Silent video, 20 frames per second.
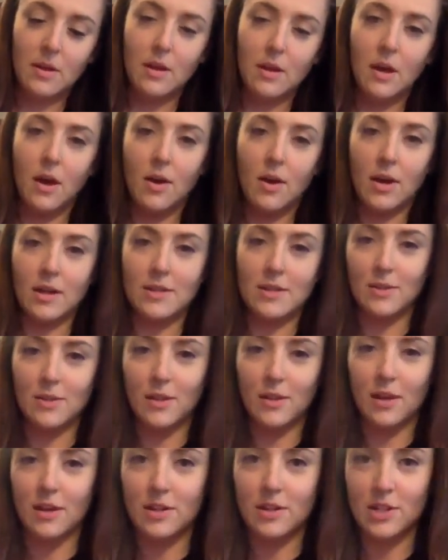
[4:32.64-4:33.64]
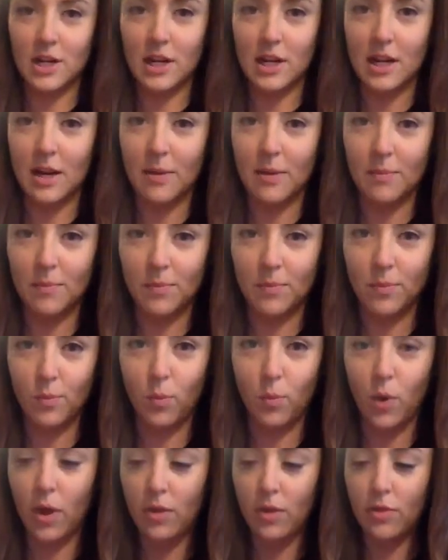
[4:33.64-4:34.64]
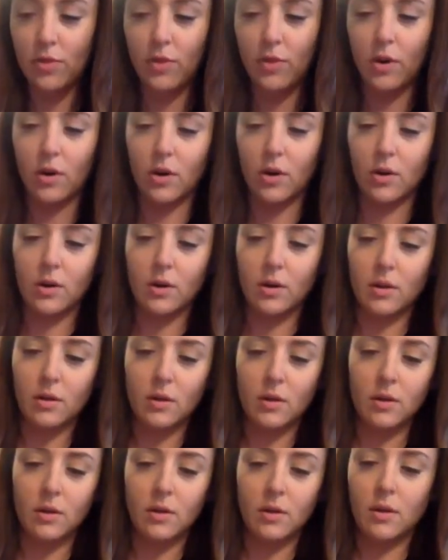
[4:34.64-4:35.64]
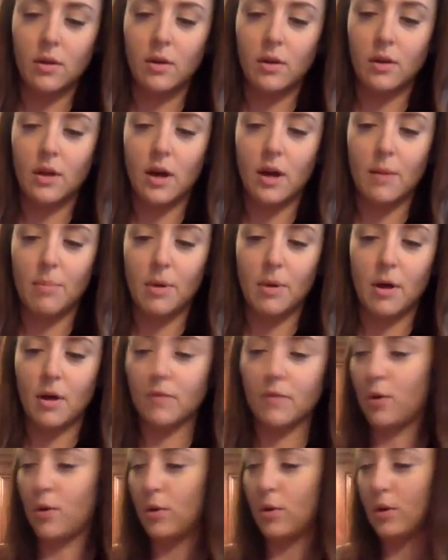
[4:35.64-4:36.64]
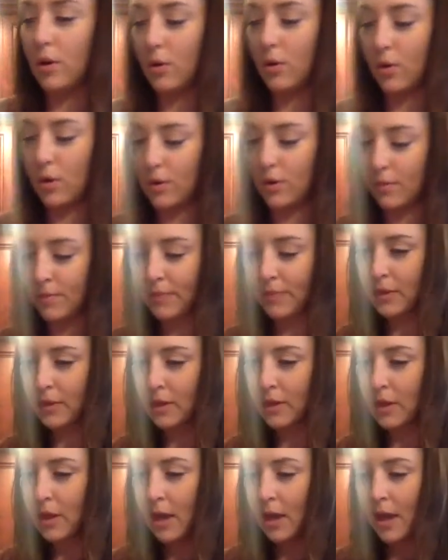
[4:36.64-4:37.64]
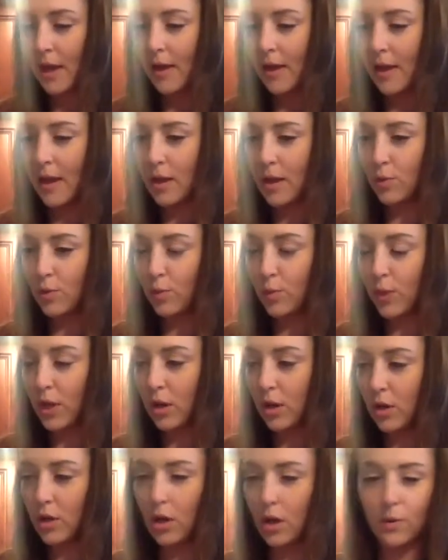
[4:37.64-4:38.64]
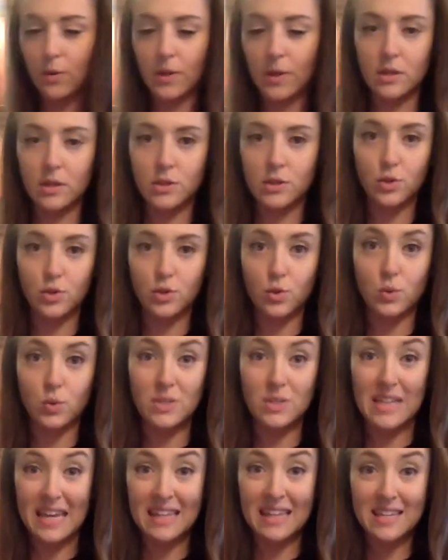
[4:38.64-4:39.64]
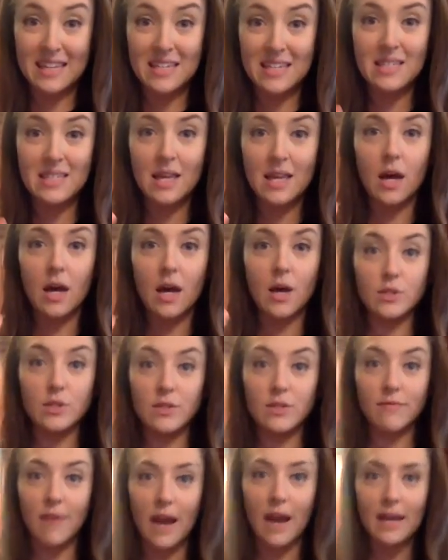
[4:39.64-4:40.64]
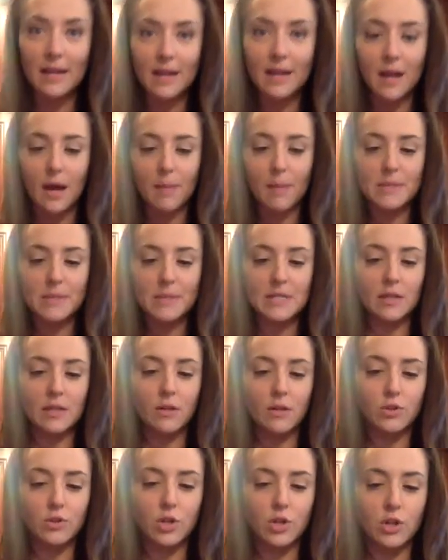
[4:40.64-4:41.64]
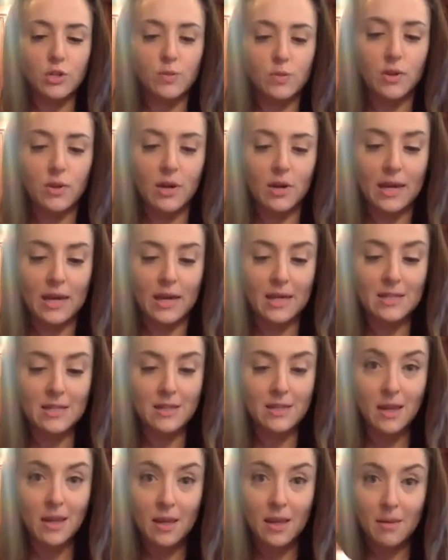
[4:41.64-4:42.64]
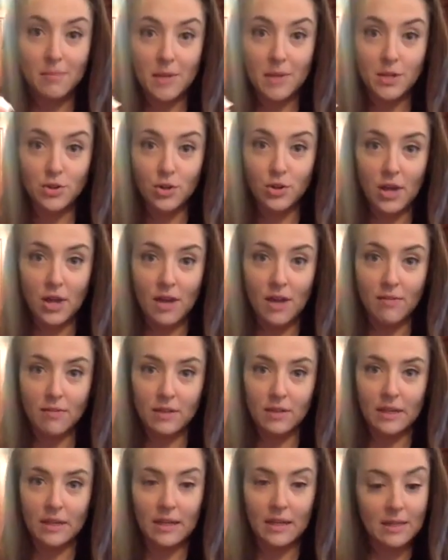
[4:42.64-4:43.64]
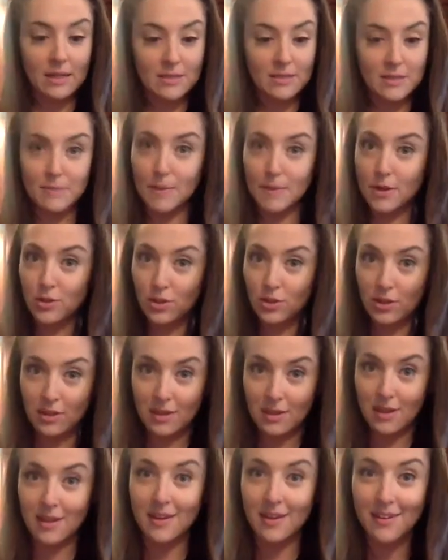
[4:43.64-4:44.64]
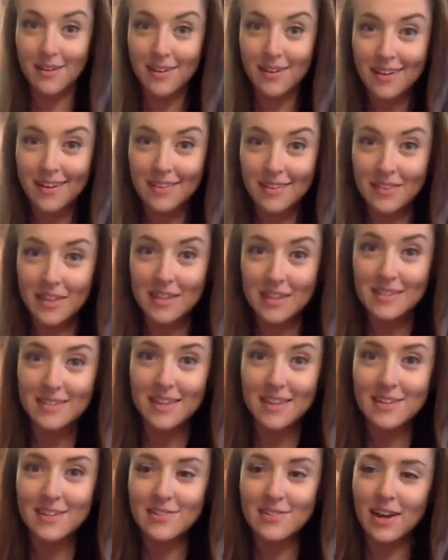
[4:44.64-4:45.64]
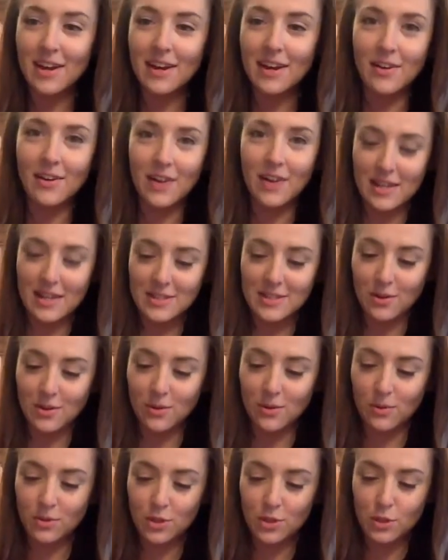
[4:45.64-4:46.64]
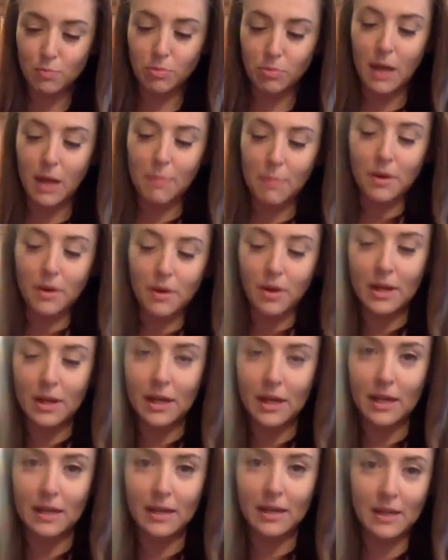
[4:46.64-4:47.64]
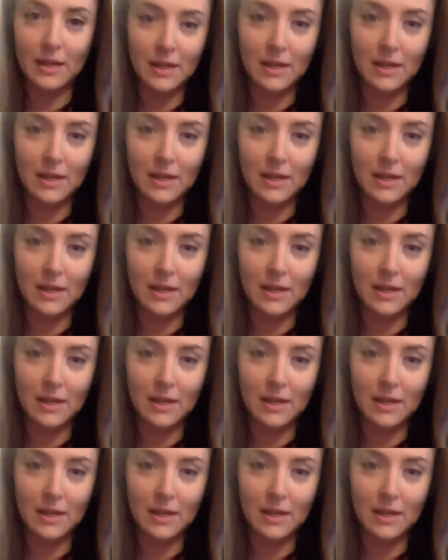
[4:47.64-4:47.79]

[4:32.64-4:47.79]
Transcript: All right, so look, check it out. 1/3 cup of coconut oil. And we are going to take this, divide it up into little chunks with our hands. Make sure you have clean hands, especially these days, right? Okay, so just plop it on in.